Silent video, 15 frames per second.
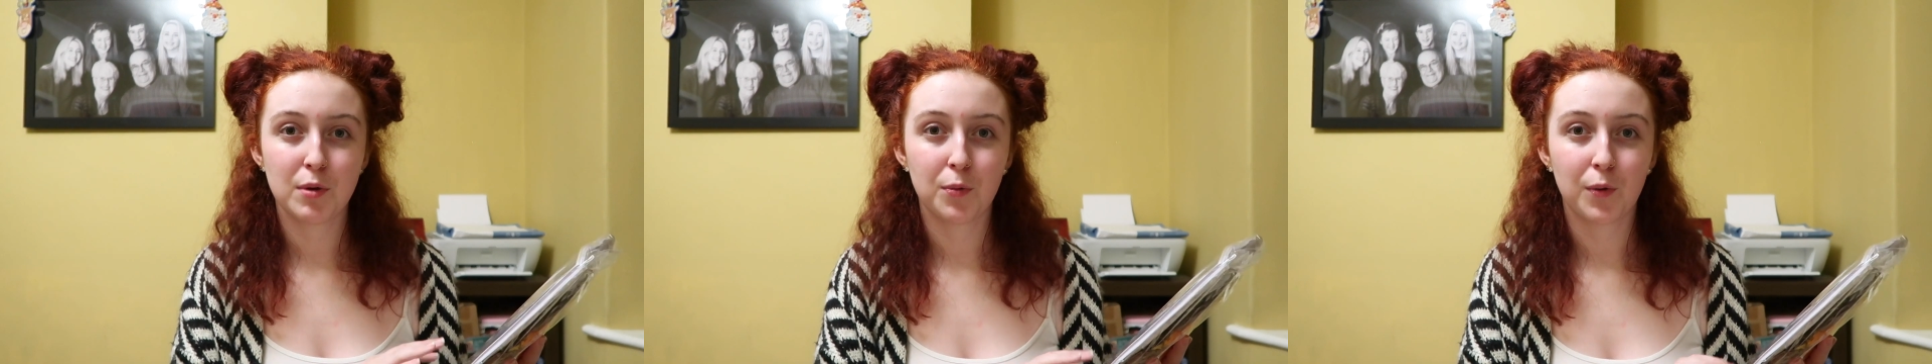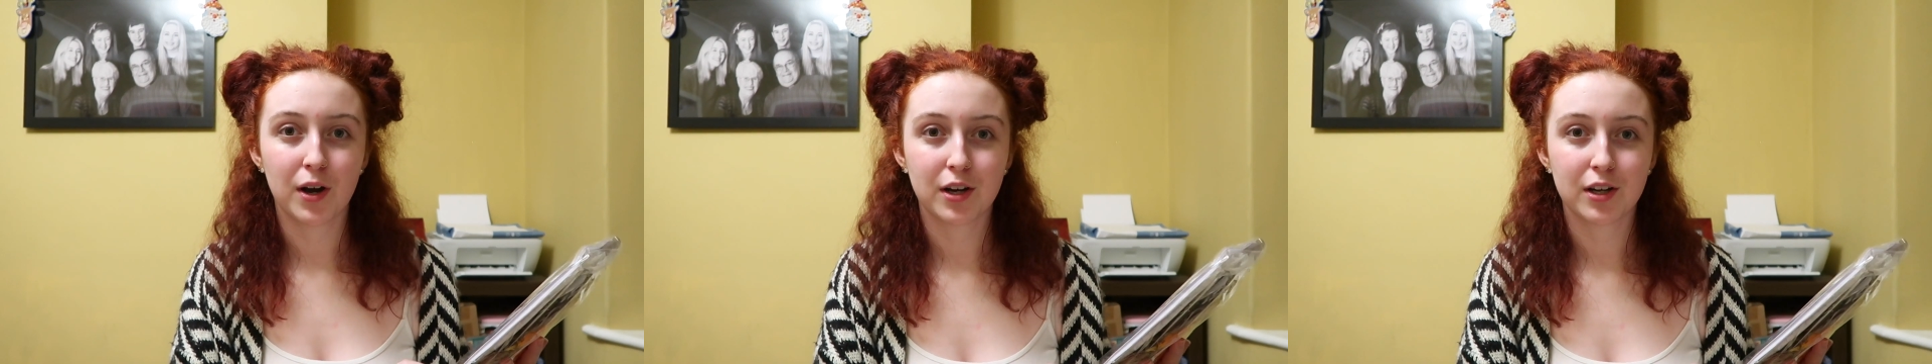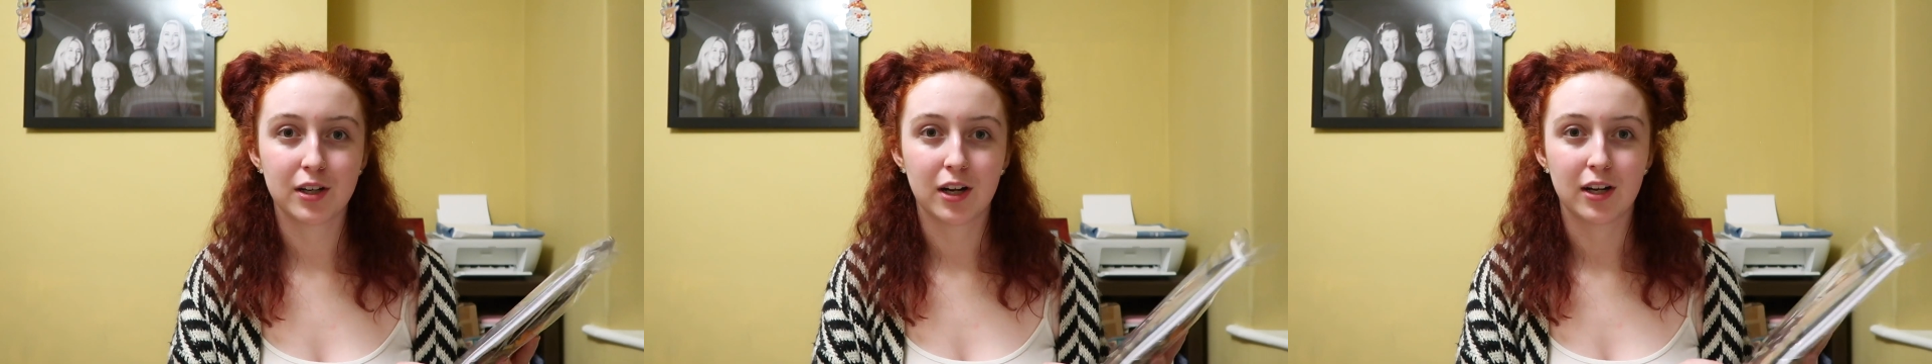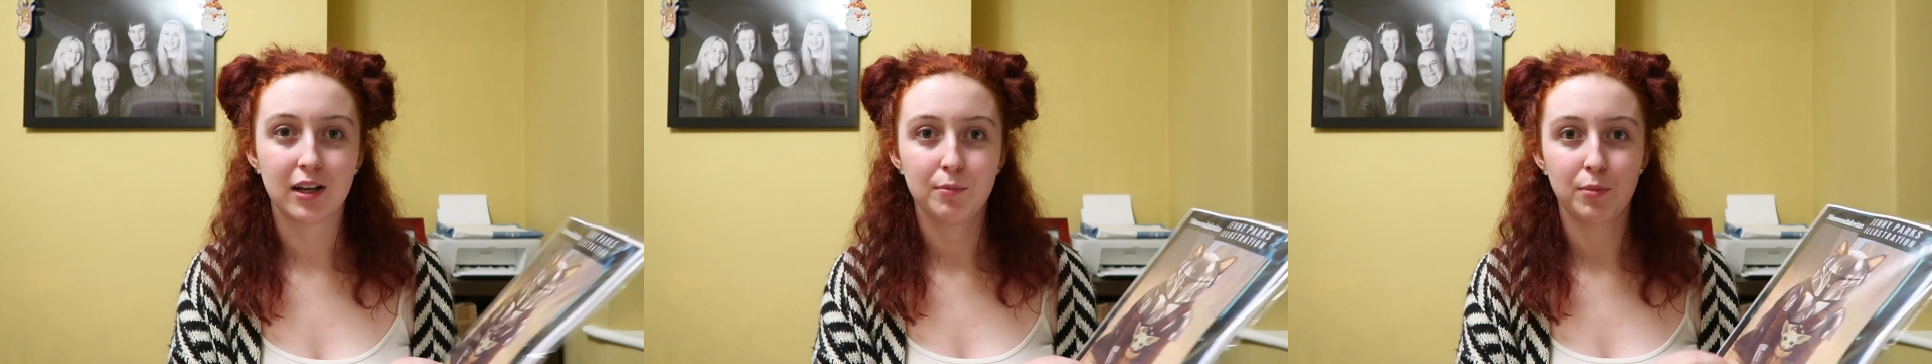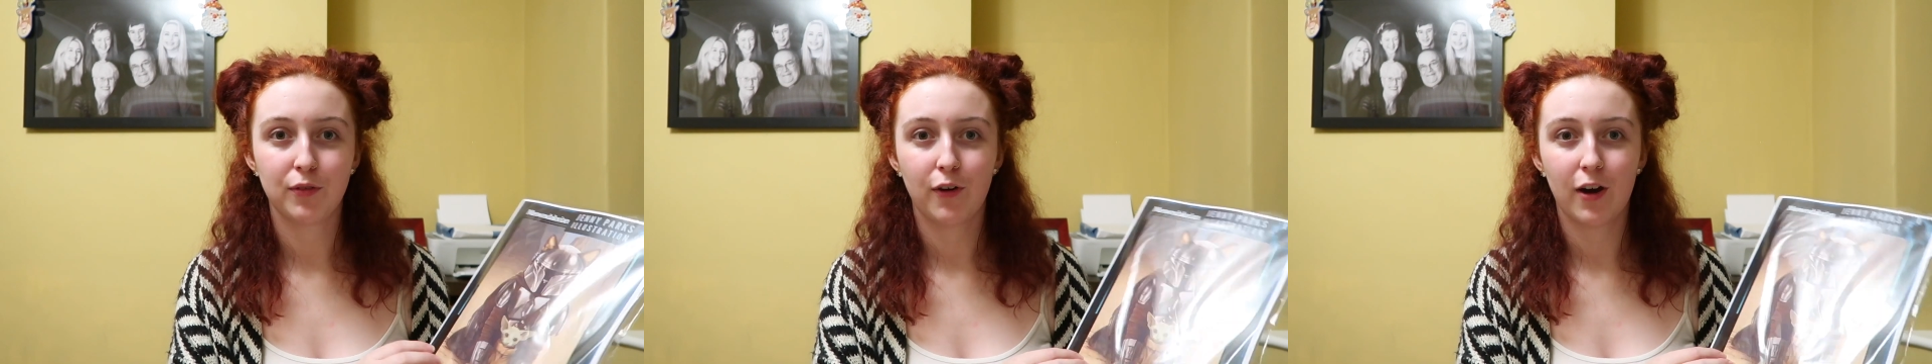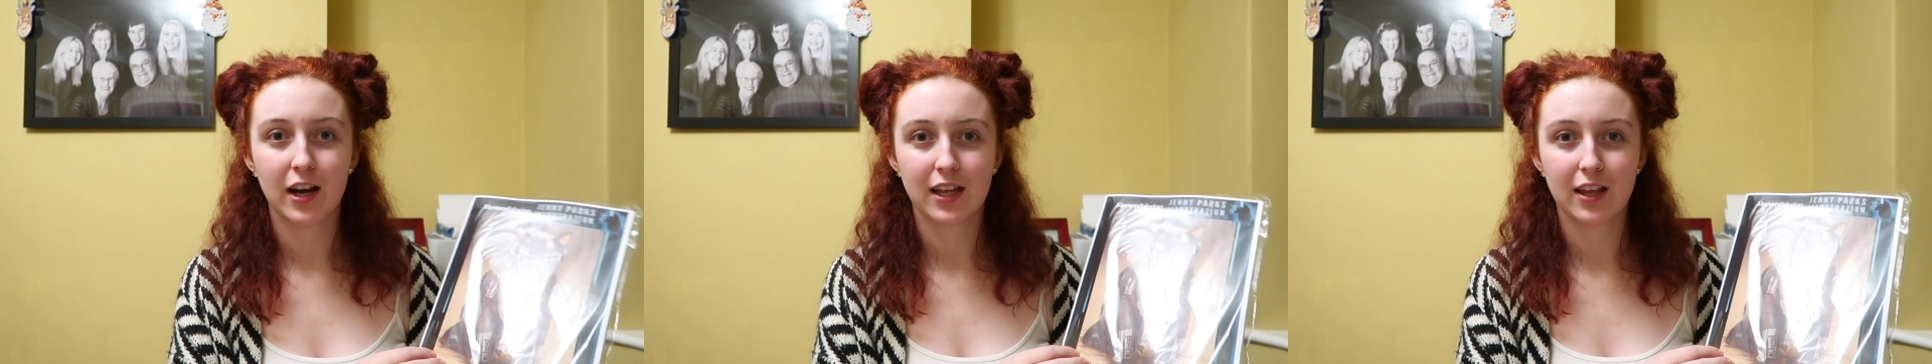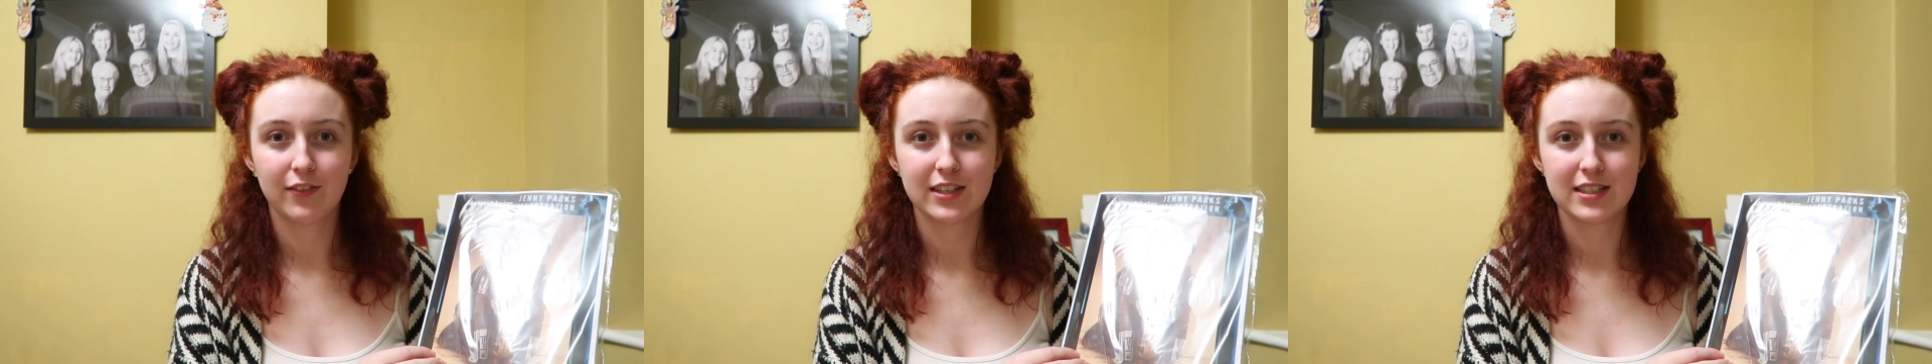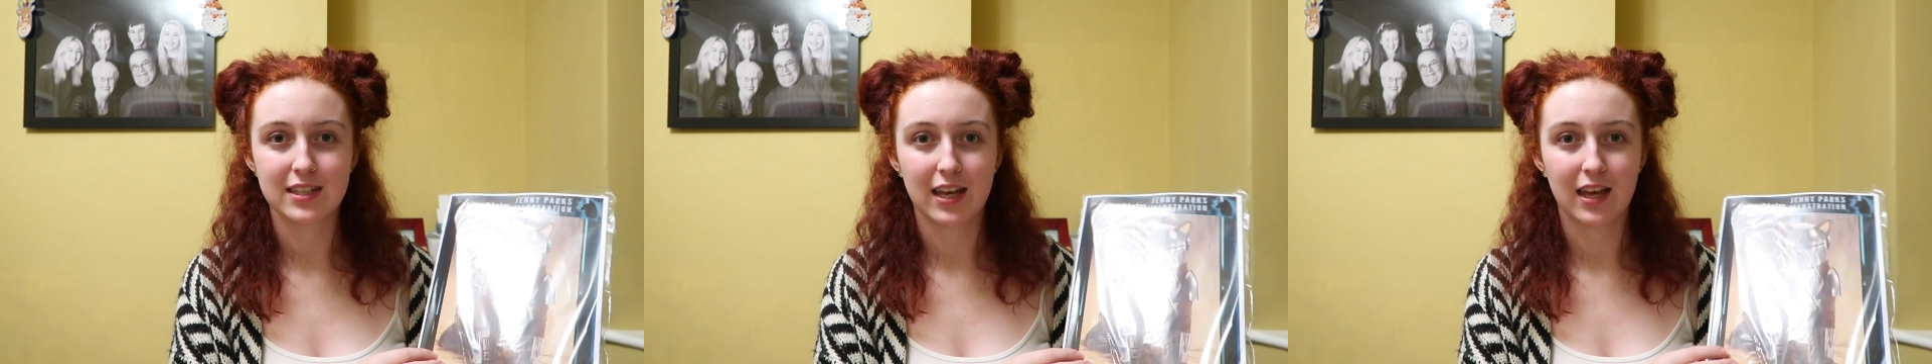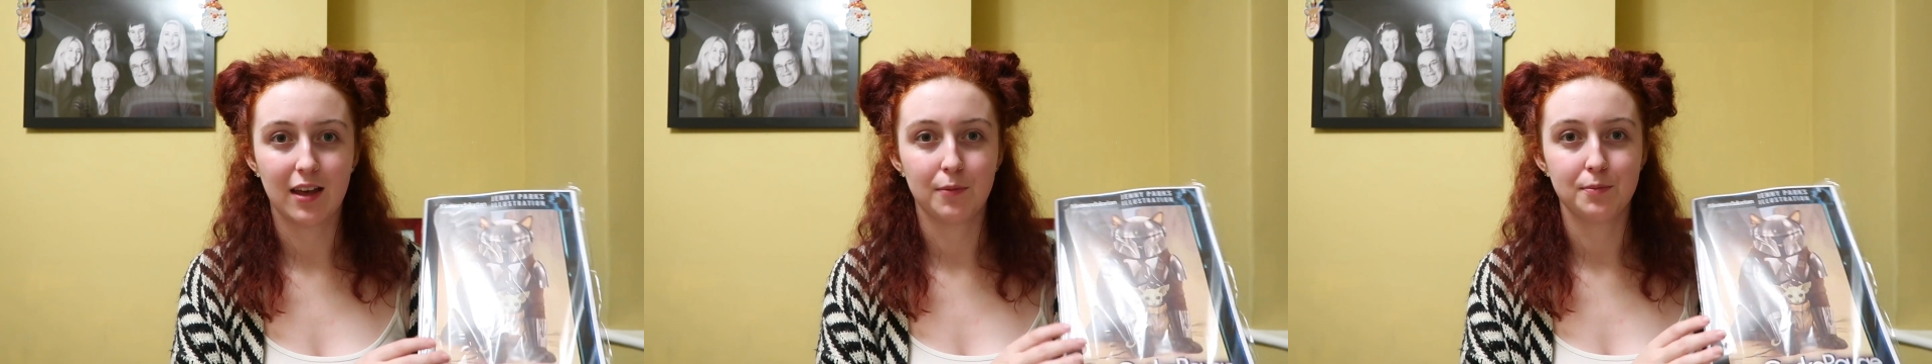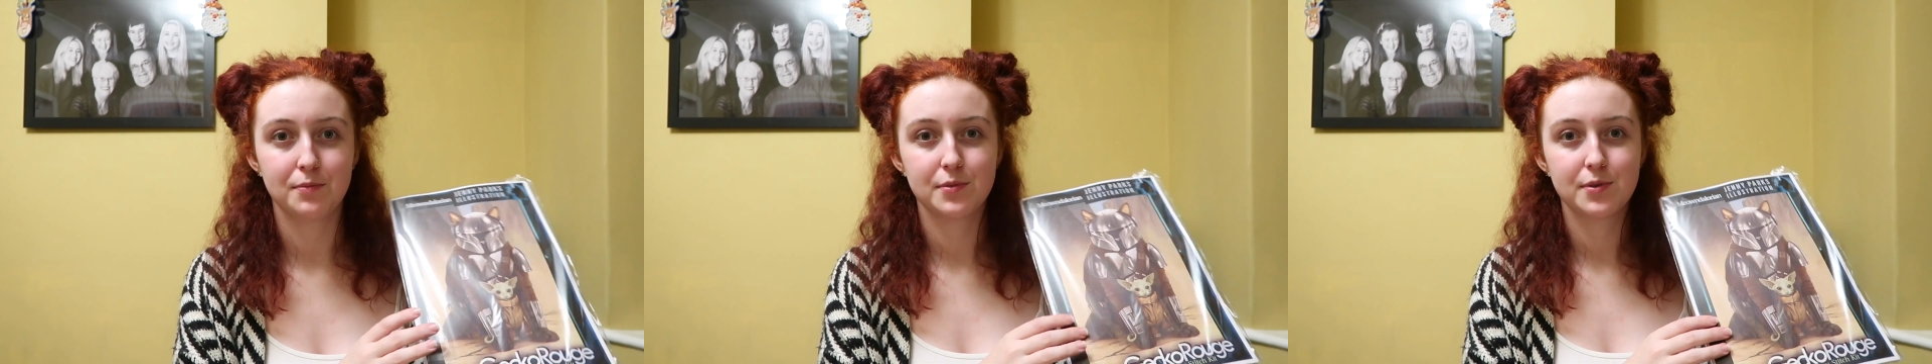working on it before I give it to
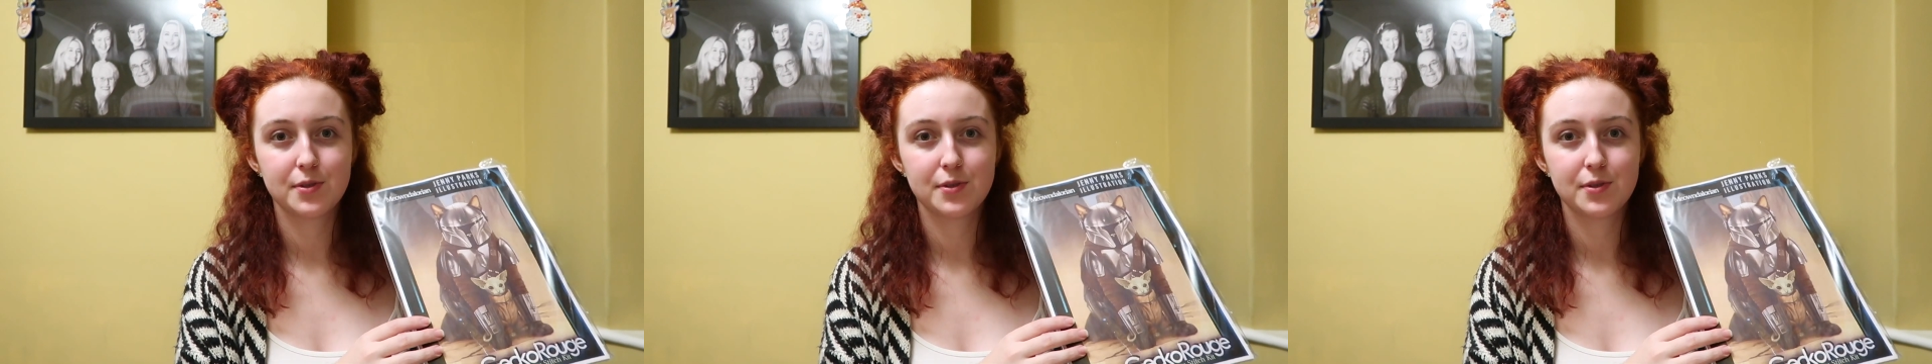him.